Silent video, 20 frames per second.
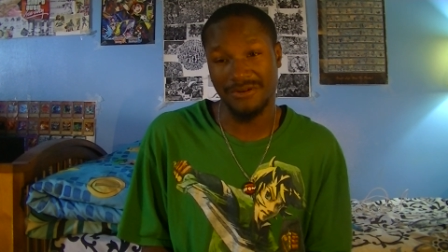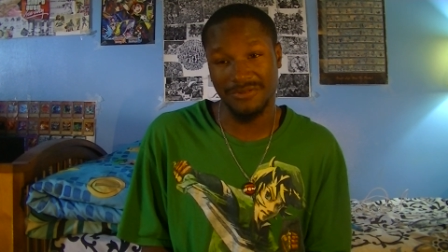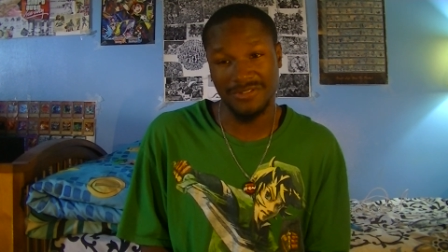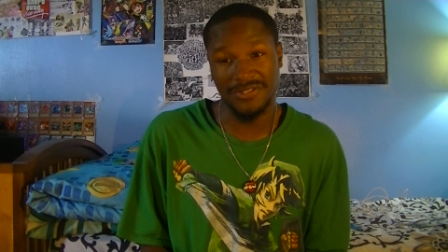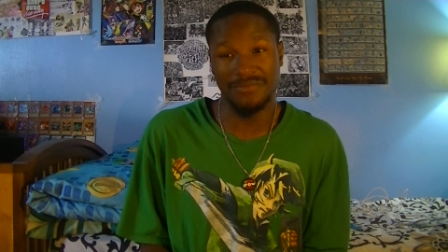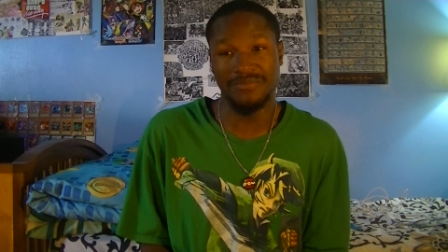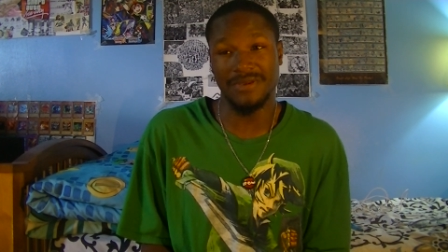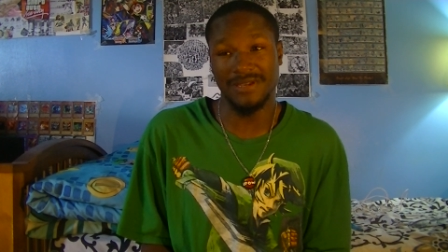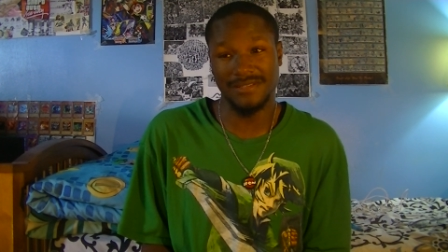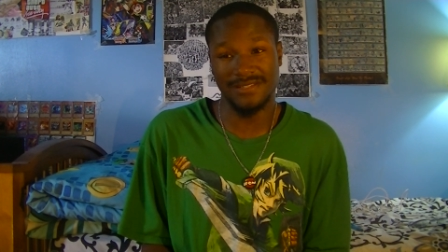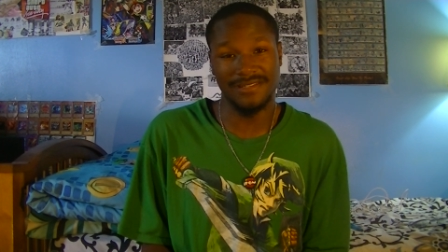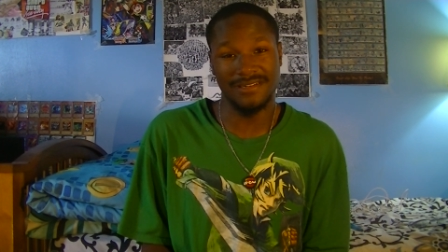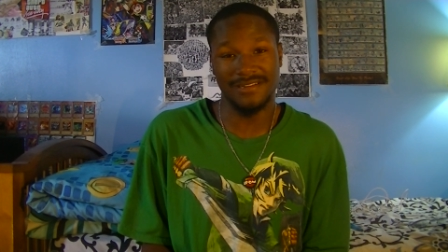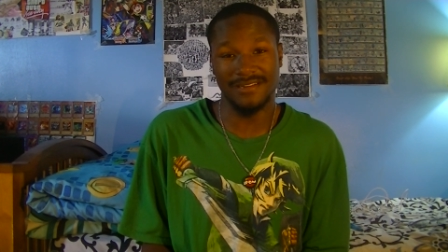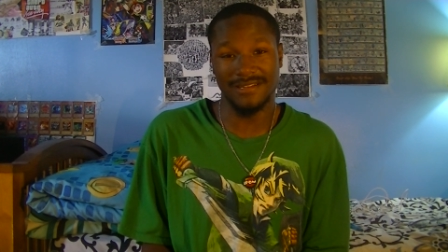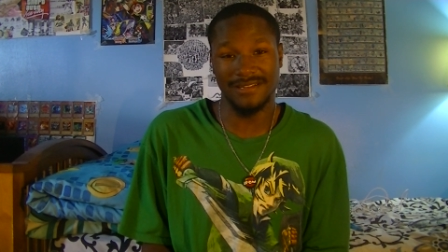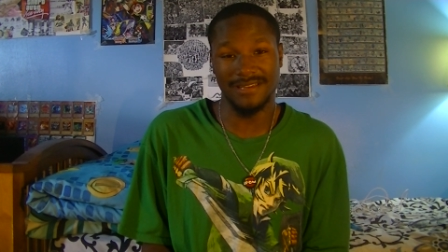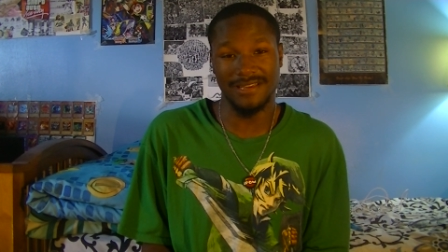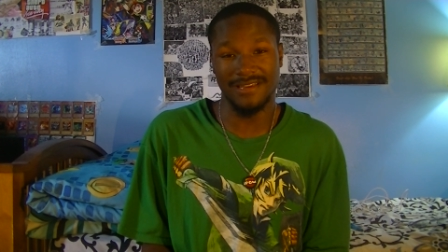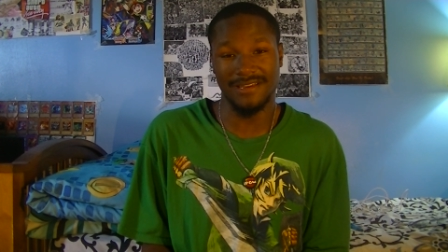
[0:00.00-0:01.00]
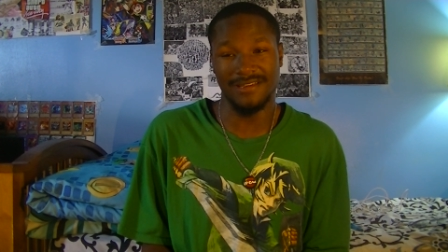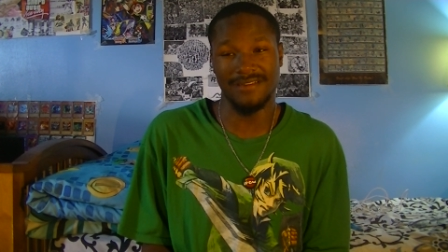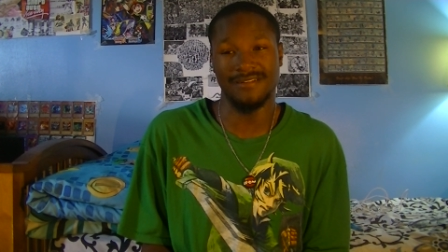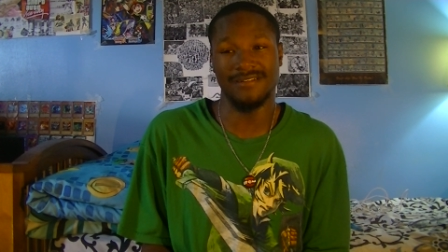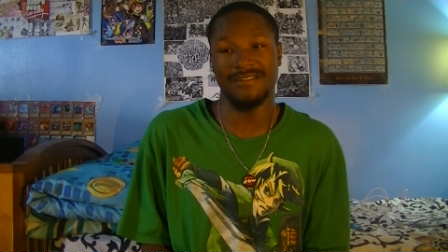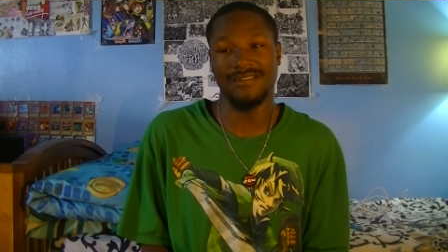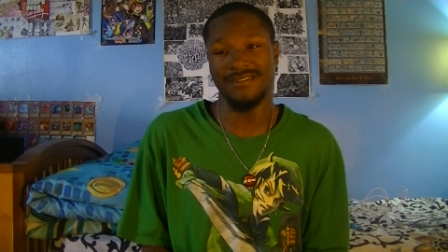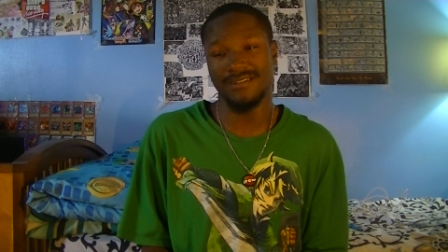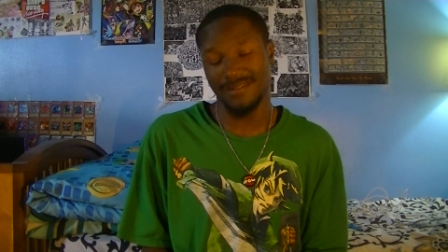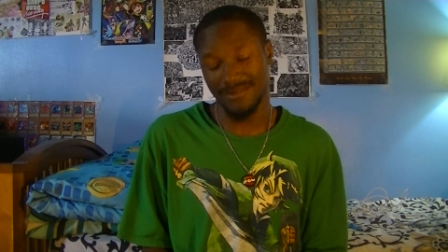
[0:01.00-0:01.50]
was the best in the clan.
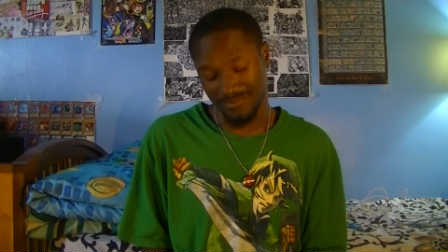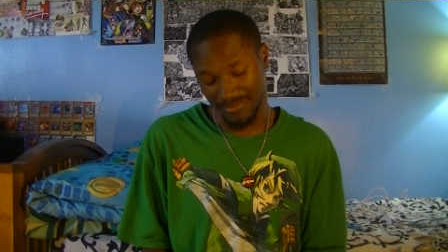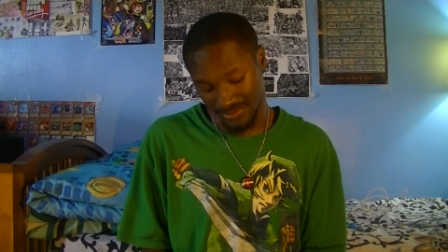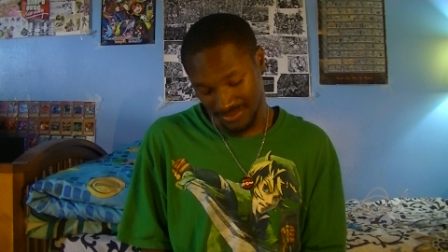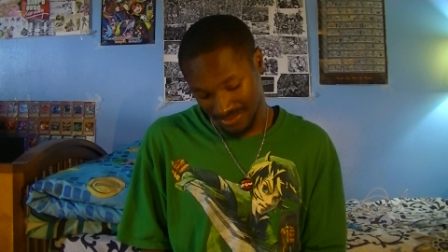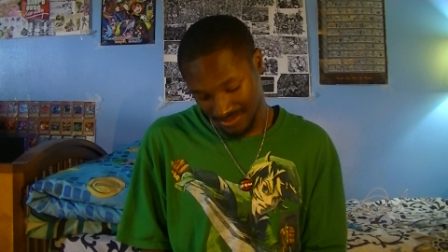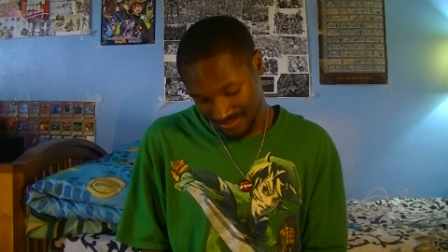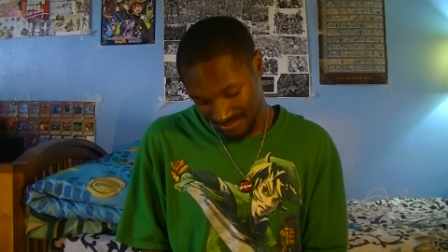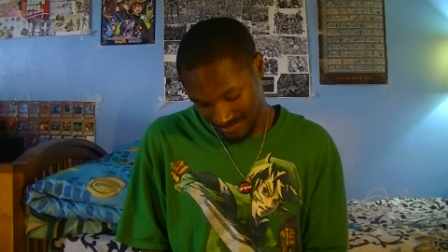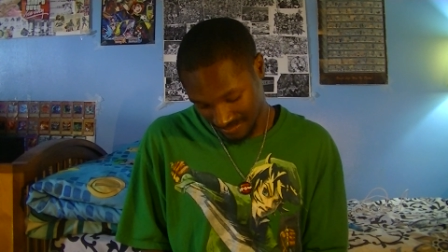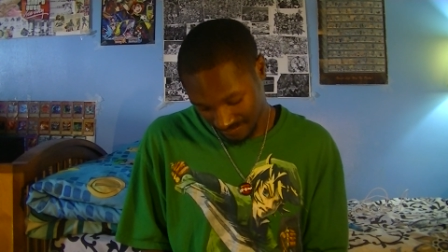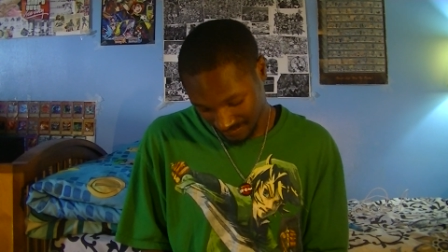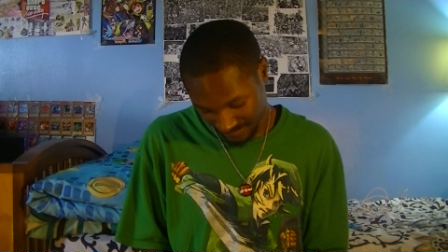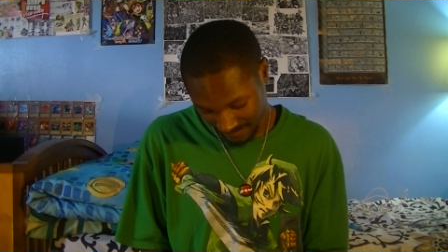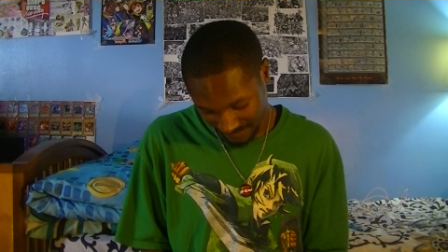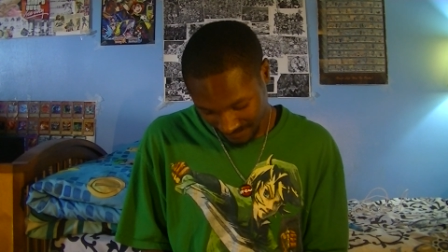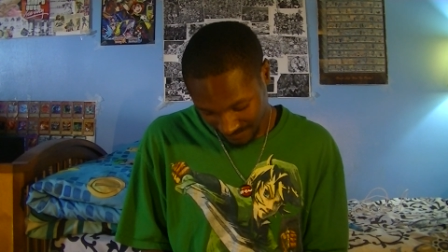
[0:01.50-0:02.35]
But um,